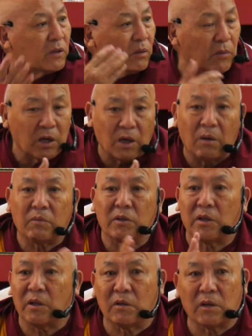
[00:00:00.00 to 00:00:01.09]
and makeups
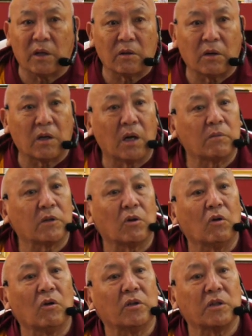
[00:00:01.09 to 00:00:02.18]
and things like that. After
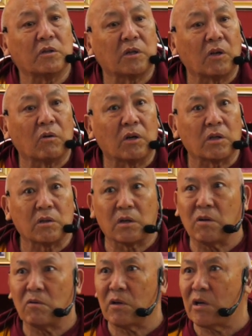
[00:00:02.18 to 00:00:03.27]
all this decoration,
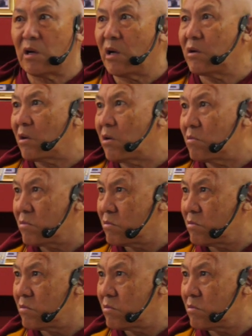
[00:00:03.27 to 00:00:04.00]
then you get angry.